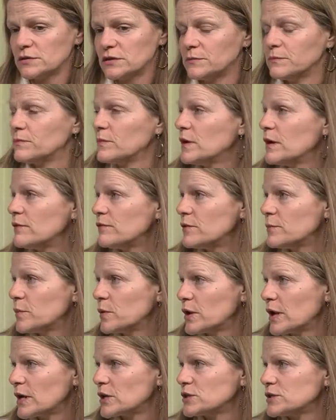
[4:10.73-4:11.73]
Some of the
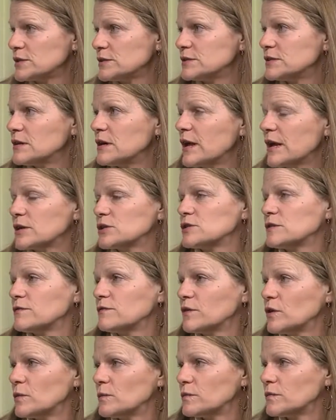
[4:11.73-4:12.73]
productions that actually
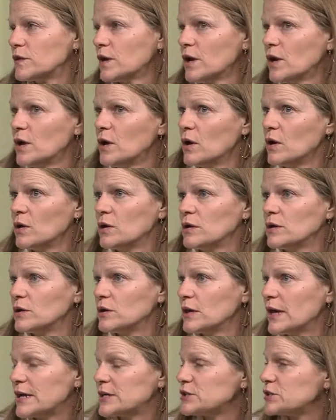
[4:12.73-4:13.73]
filmed
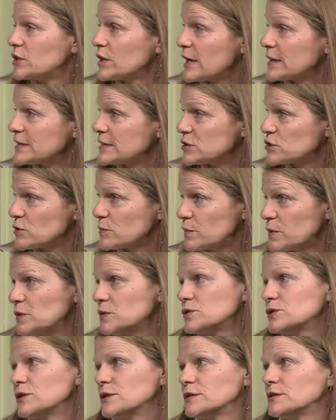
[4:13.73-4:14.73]
earlier last year got
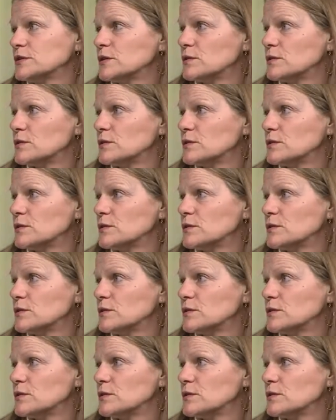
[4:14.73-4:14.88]
distribution.